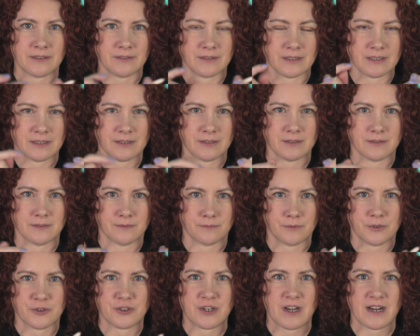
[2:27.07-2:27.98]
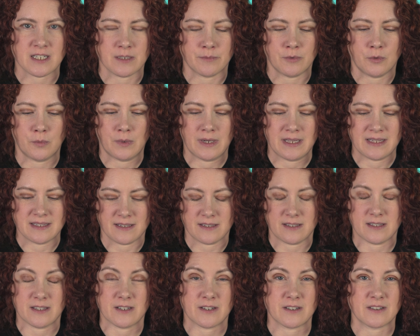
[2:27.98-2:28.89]
the retractable ones
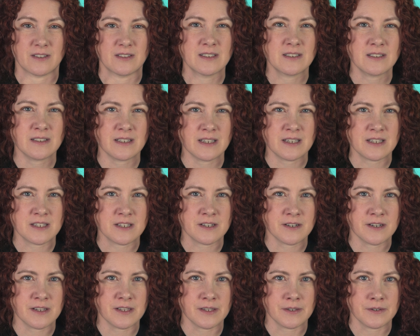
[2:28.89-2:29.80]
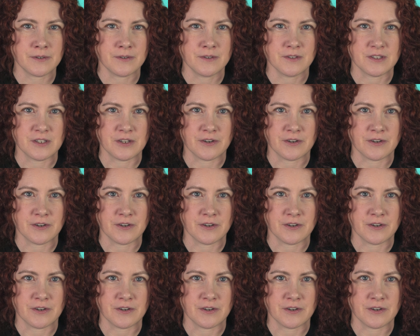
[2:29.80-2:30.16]
is they're a little easier to use.